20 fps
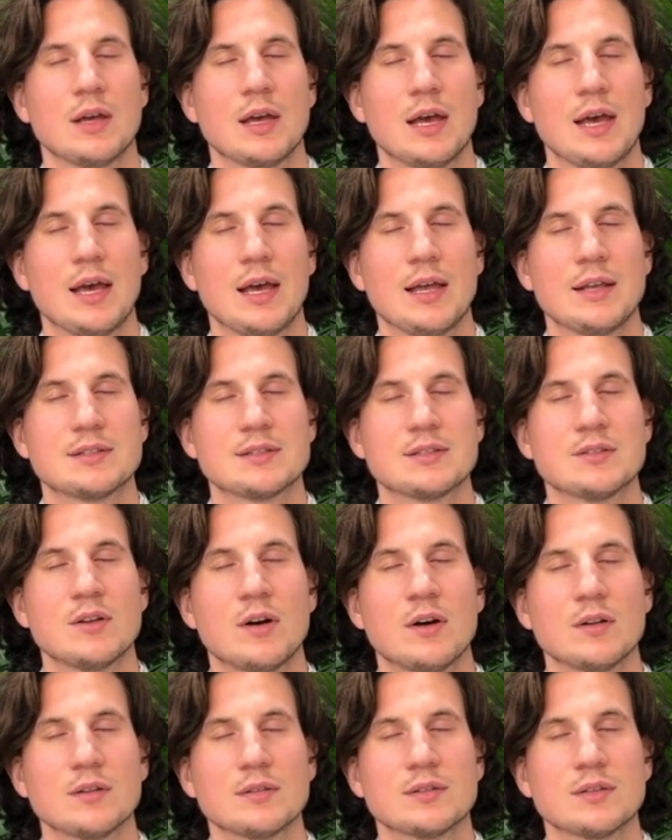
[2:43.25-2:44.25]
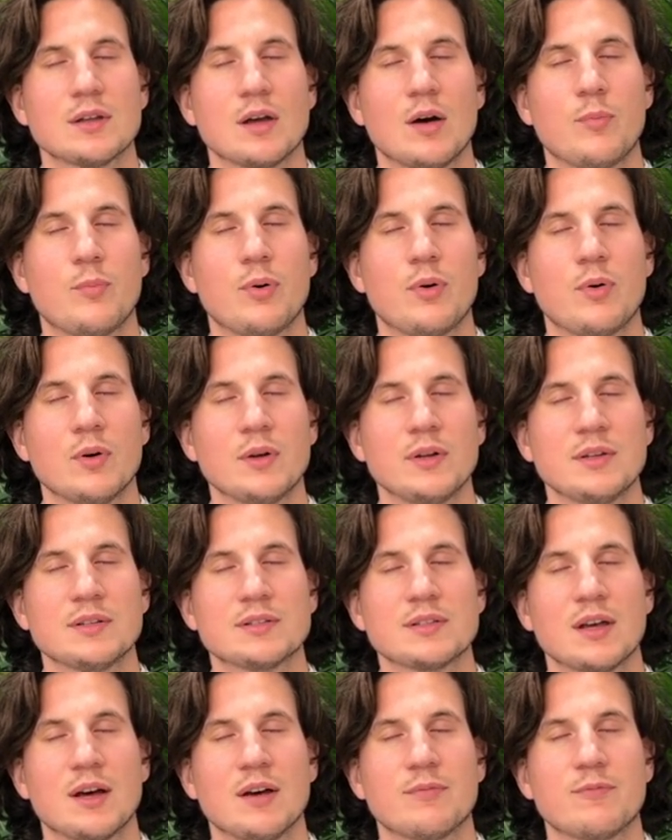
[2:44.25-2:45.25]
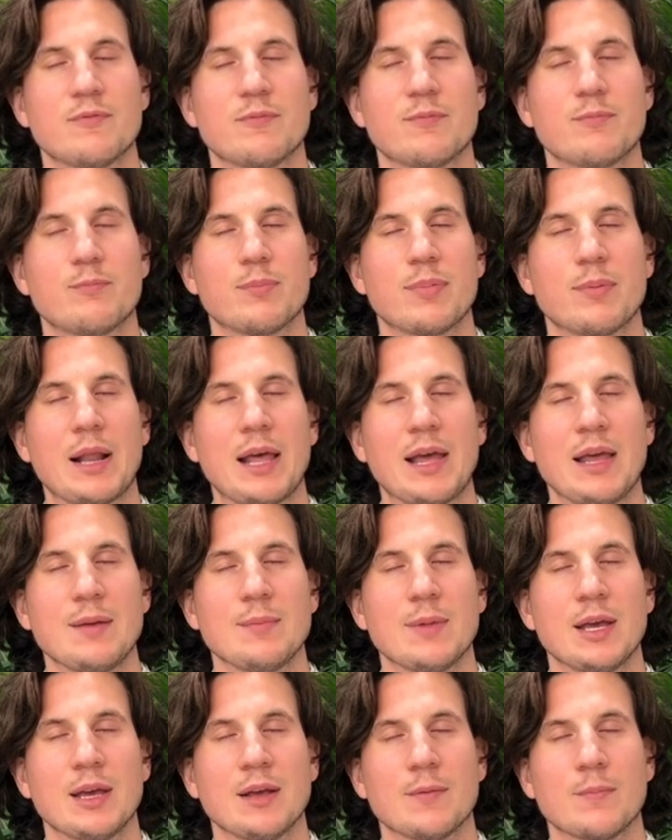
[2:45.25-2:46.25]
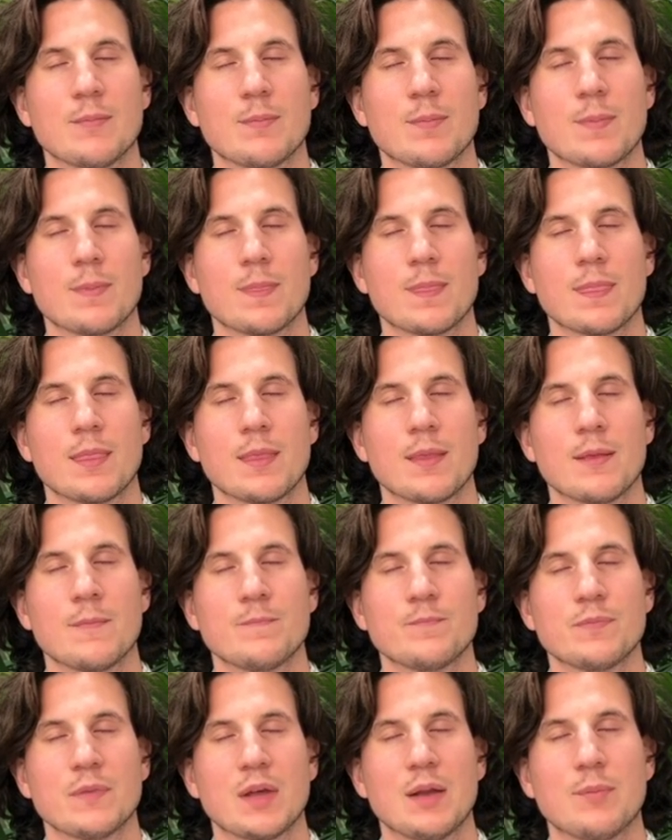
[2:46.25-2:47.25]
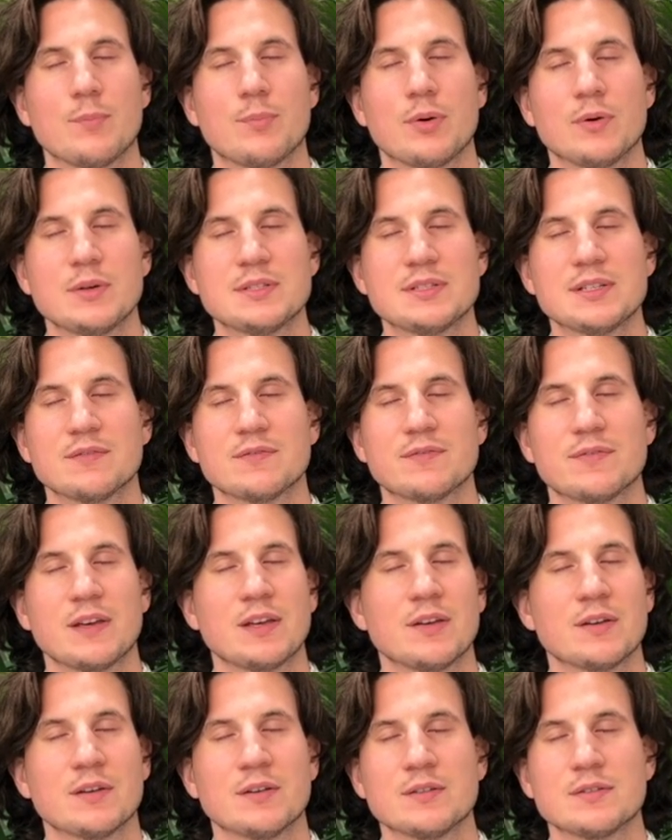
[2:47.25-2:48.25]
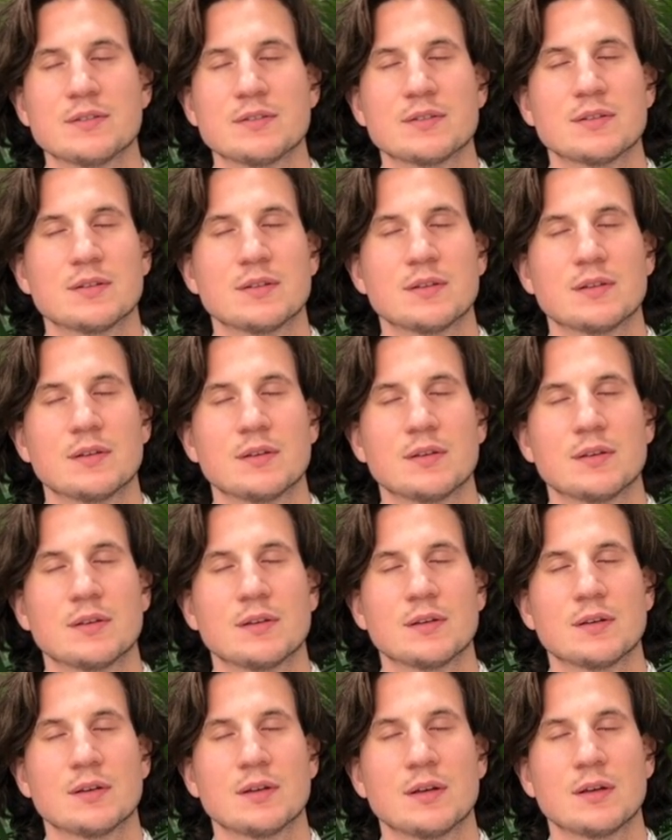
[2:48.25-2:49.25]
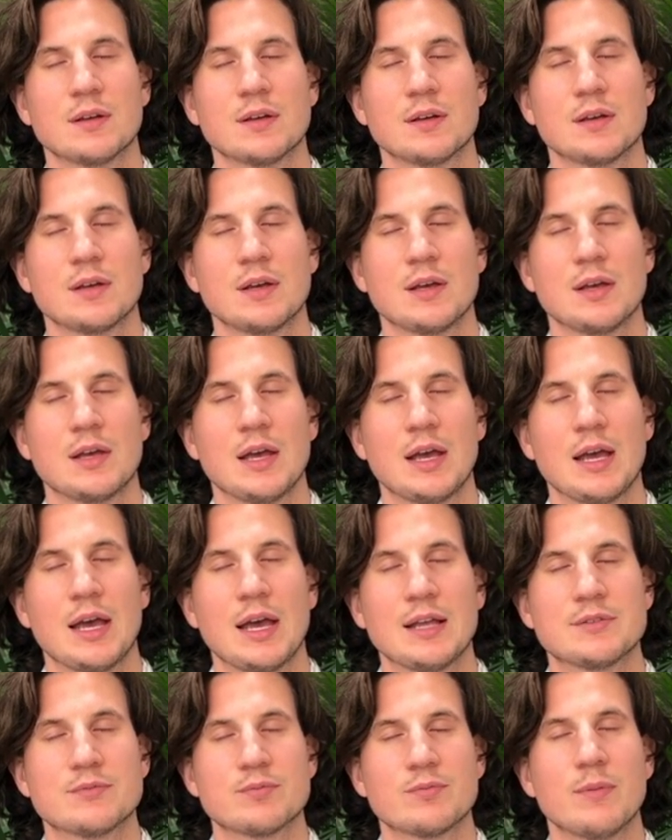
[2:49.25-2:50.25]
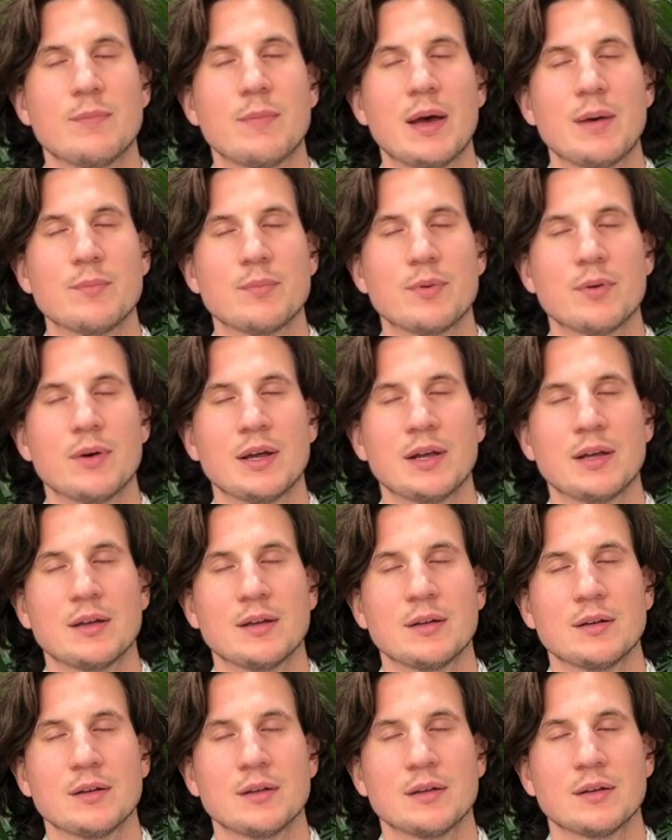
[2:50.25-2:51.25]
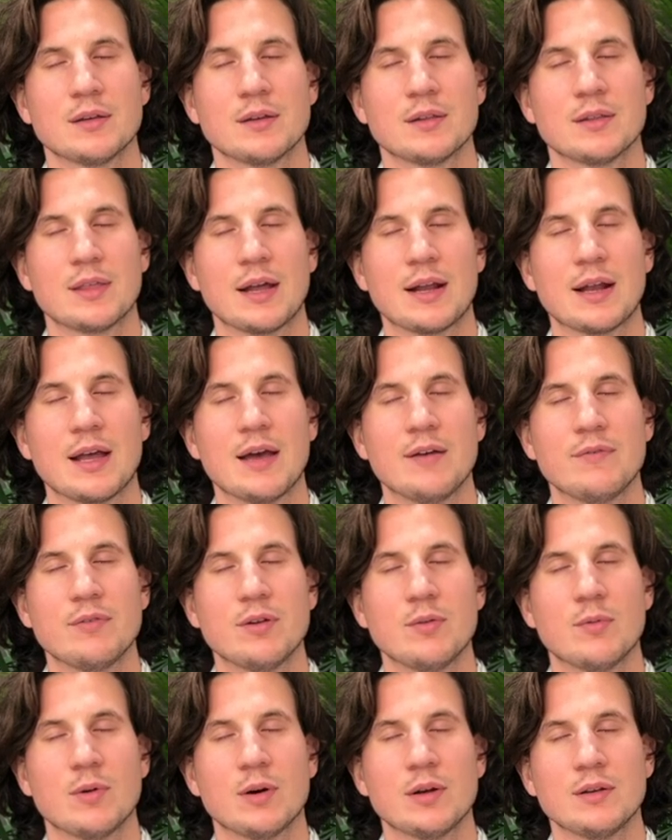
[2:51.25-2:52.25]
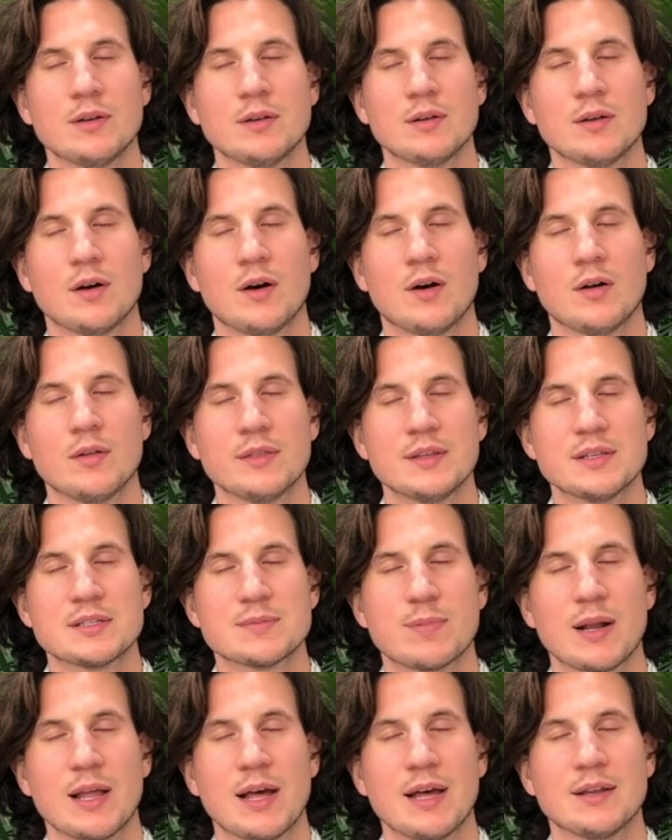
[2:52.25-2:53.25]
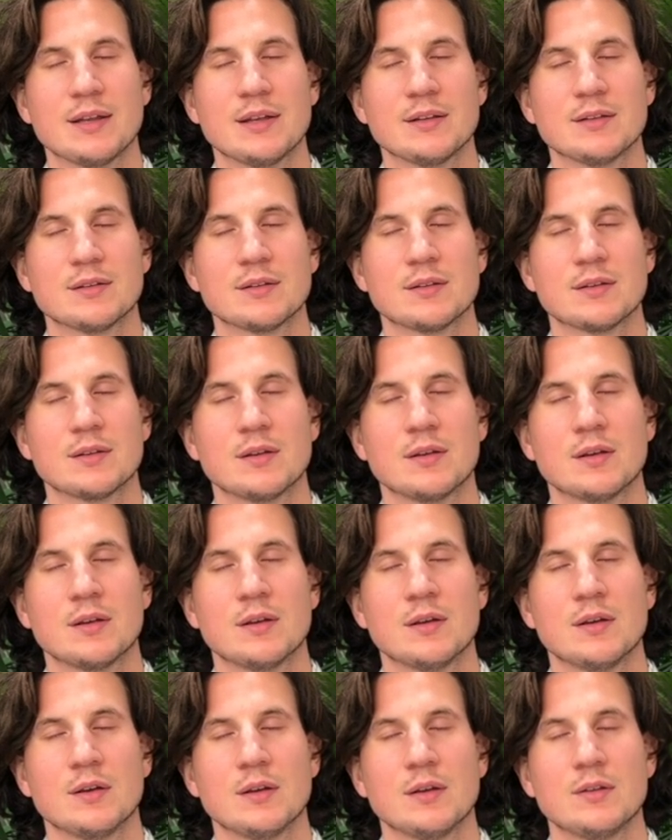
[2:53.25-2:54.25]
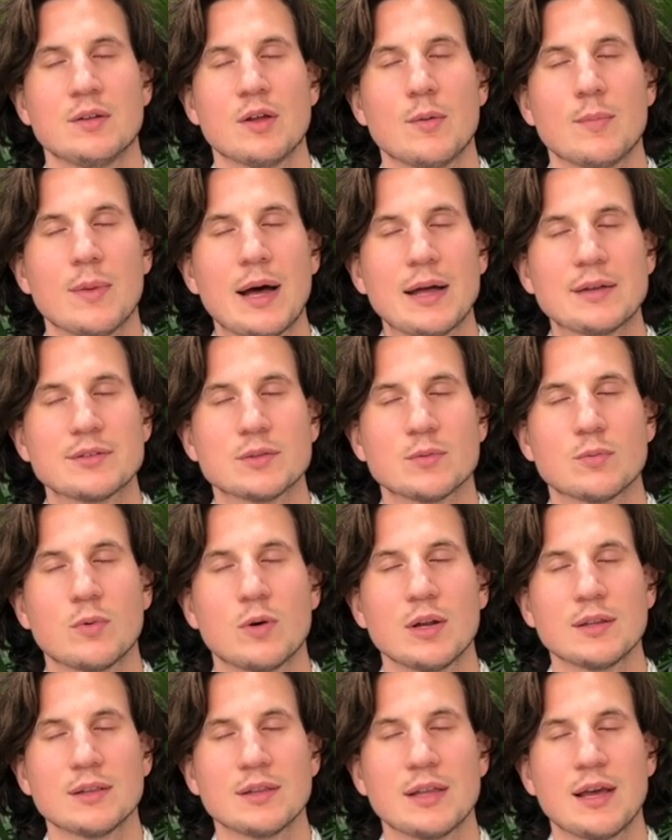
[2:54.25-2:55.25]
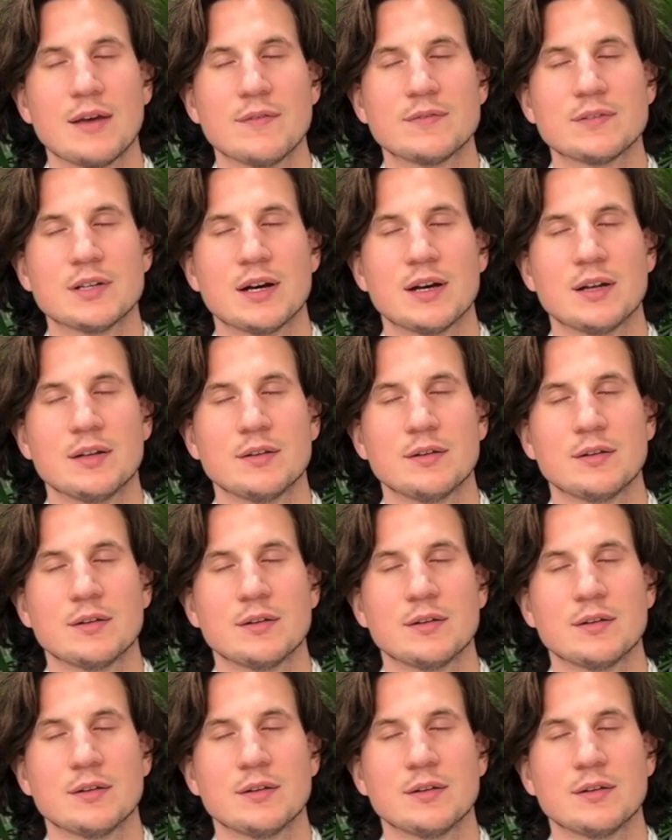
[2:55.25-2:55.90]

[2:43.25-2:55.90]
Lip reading: It's not a point of blaming and pointing fingers. It's remembering that everyone on this planet, no matter what they have done